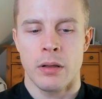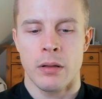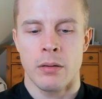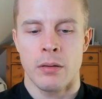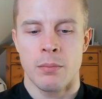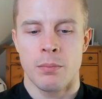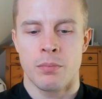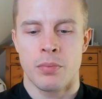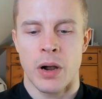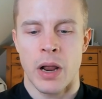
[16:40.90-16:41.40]

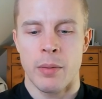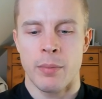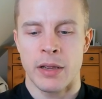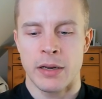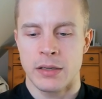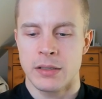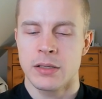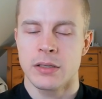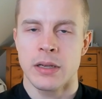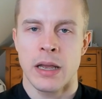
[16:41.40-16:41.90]

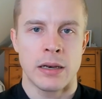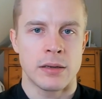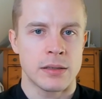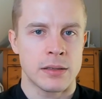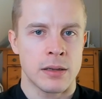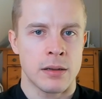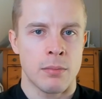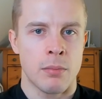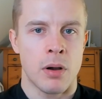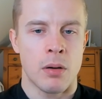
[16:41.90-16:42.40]
primate and
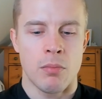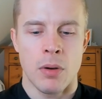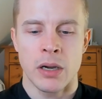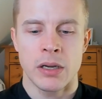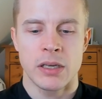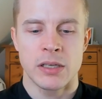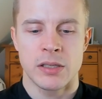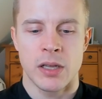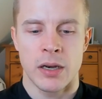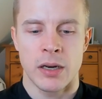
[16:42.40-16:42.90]
uh, mo
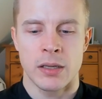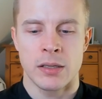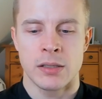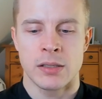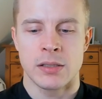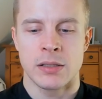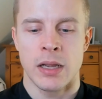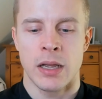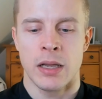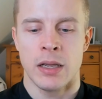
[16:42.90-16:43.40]
monkey studies,
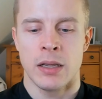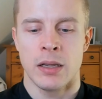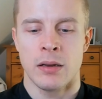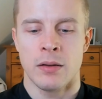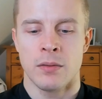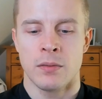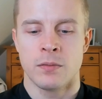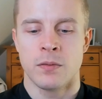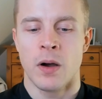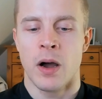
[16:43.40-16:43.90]
they
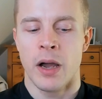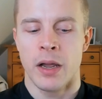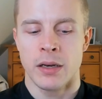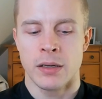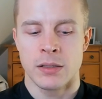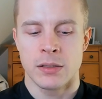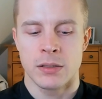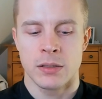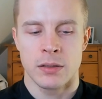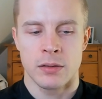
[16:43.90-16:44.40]

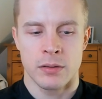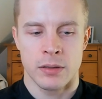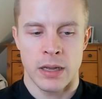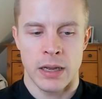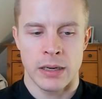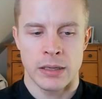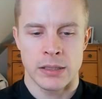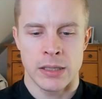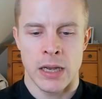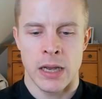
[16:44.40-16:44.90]
find
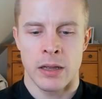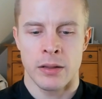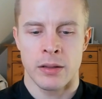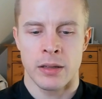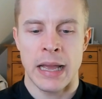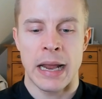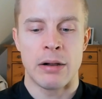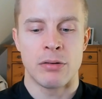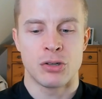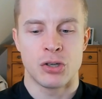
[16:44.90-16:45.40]
that uh, the
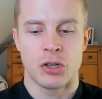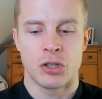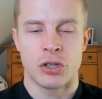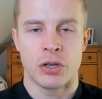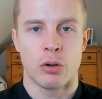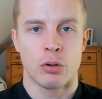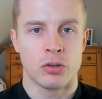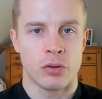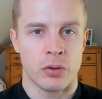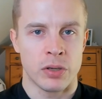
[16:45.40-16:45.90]
calorie restriction
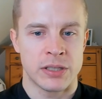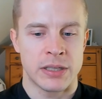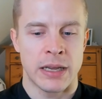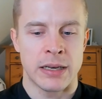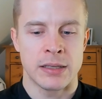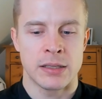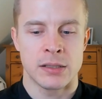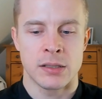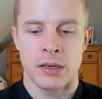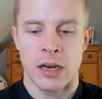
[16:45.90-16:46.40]
also
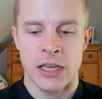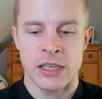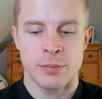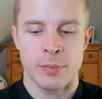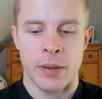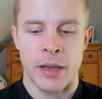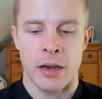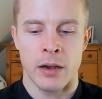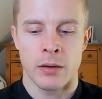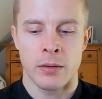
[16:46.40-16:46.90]
extends
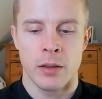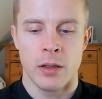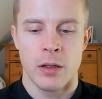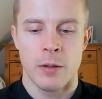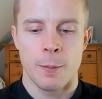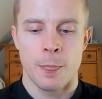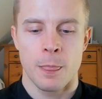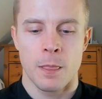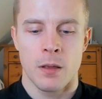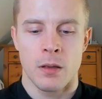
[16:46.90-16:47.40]
lifespan.
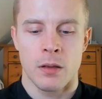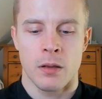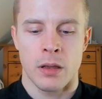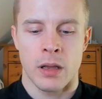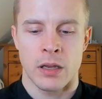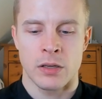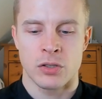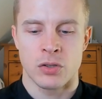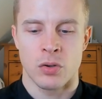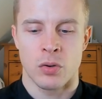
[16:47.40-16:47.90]

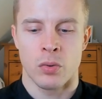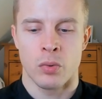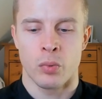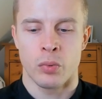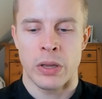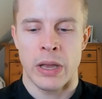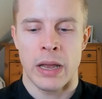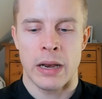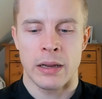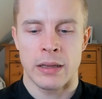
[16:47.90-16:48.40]
so
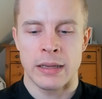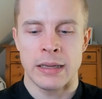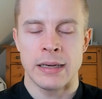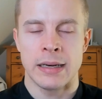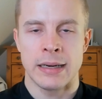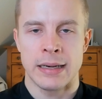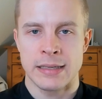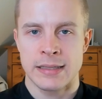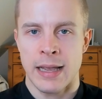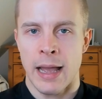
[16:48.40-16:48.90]
yeah, like eating
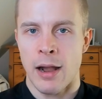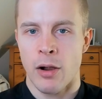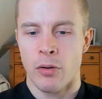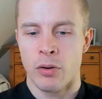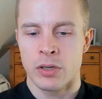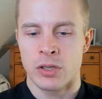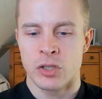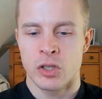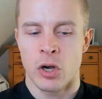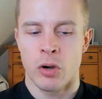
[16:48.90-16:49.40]
less
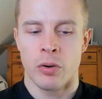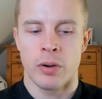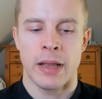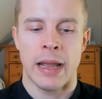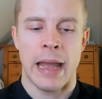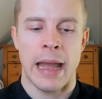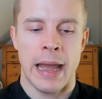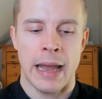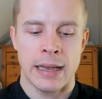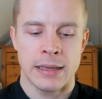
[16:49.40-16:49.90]
calories generally
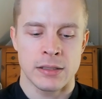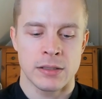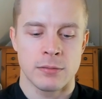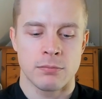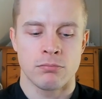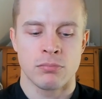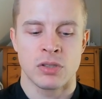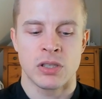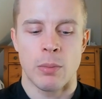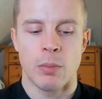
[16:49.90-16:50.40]
has
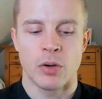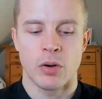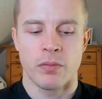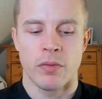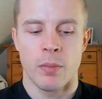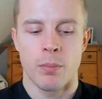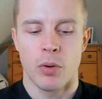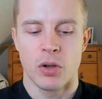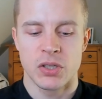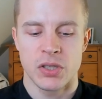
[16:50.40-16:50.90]
somewhat of a
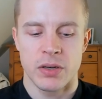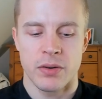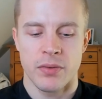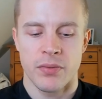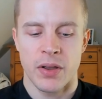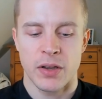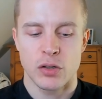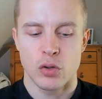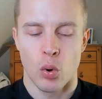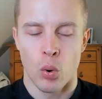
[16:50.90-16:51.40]
positive
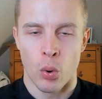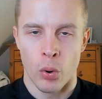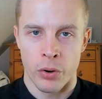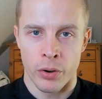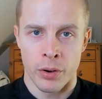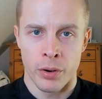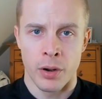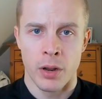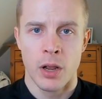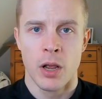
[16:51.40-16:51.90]
effect
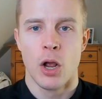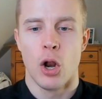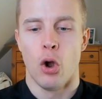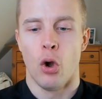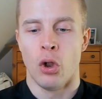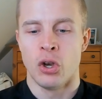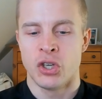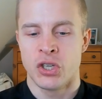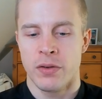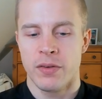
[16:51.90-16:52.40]
on
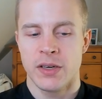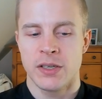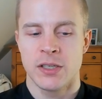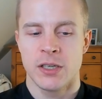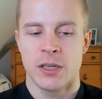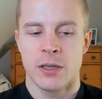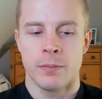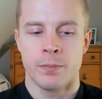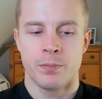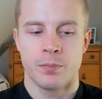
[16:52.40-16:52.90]

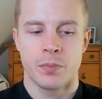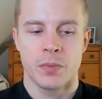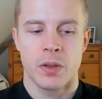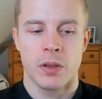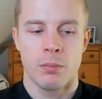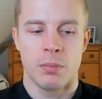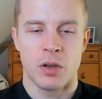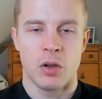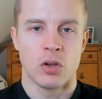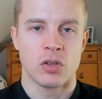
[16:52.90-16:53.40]
longevity
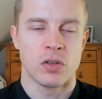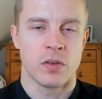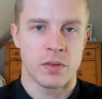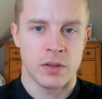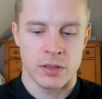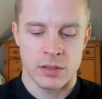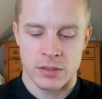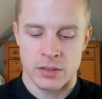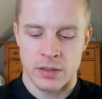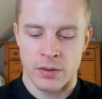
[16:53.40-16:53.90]
because of
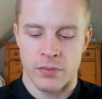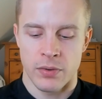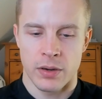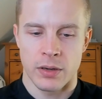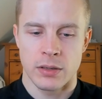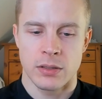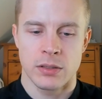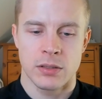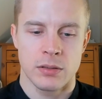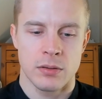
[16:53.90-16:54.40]
these
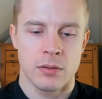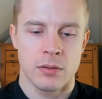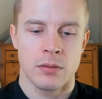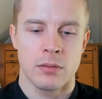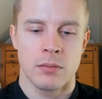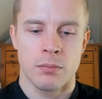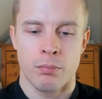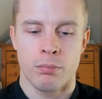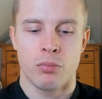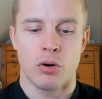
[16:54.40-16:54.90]
different
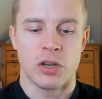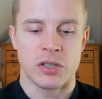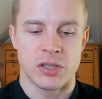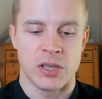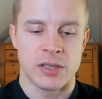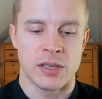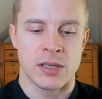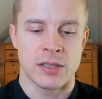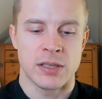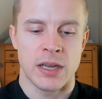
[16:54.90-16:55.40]

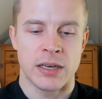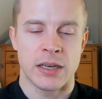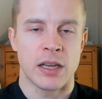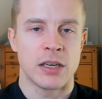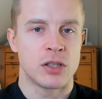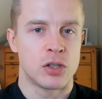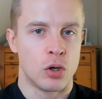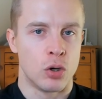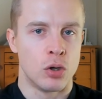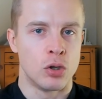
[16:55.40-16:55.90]
processes that
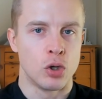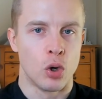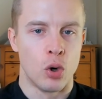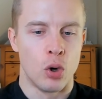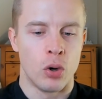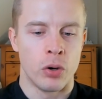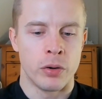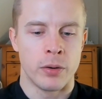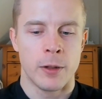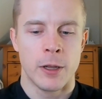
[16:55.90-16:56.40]
get turned
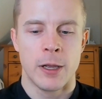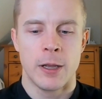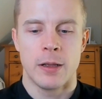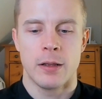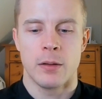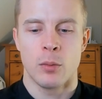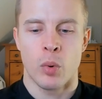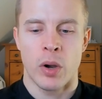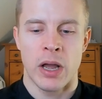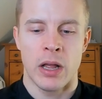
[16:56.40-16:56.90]
on
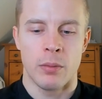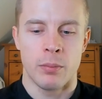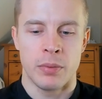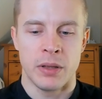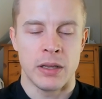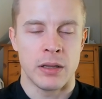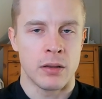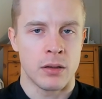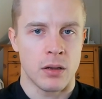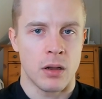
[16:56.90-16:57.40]
while
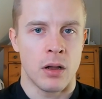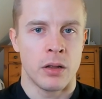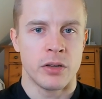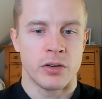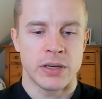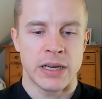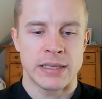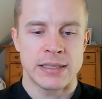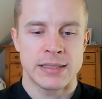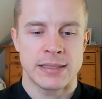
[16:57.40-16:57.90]
being under
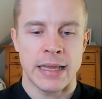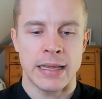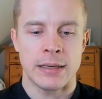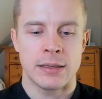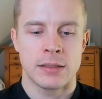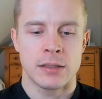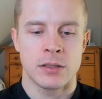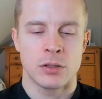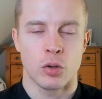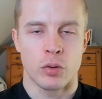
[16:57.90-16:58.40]
that state.
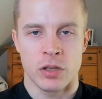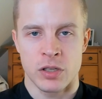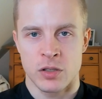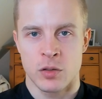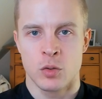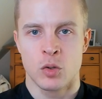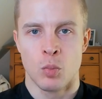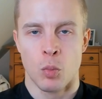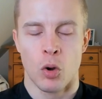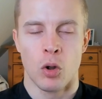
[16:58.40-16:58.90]
So this
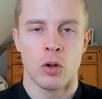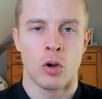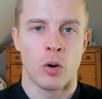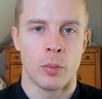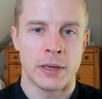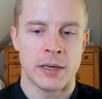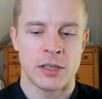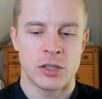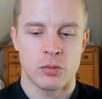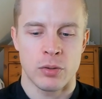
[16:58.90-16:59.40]
small
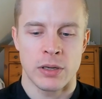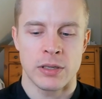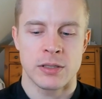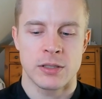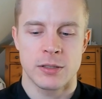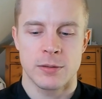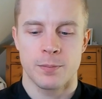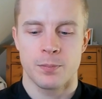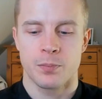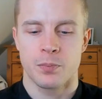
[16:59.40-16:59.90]
hormetic
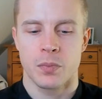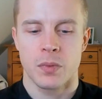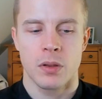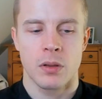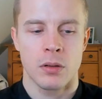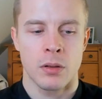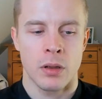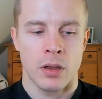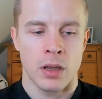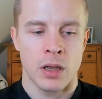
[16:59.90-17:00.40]
stress
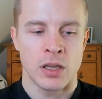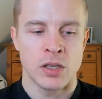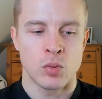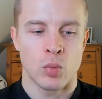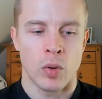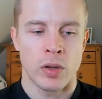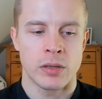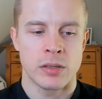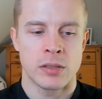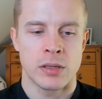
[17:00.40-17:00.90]
uh, is
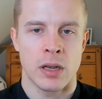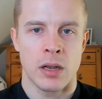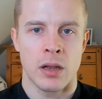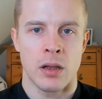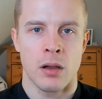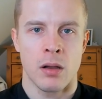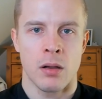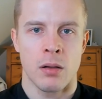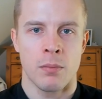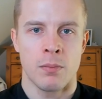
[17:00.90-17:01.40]
what
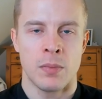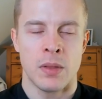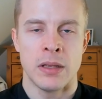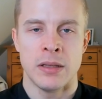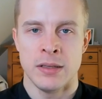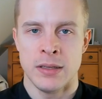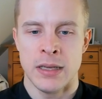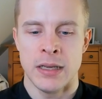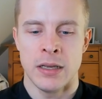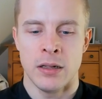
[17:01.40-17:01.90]
uh,
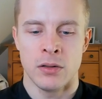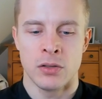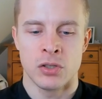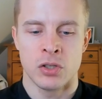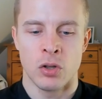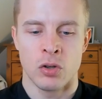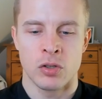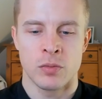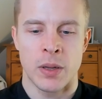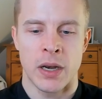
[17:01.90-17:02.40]
yields
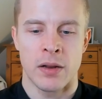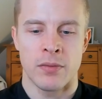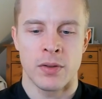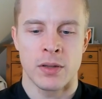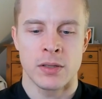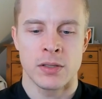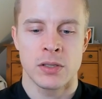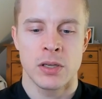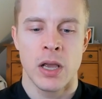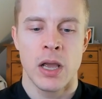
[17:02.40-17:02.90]
those
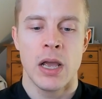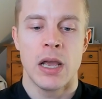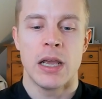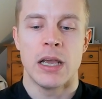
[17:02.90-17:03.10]
benefits. In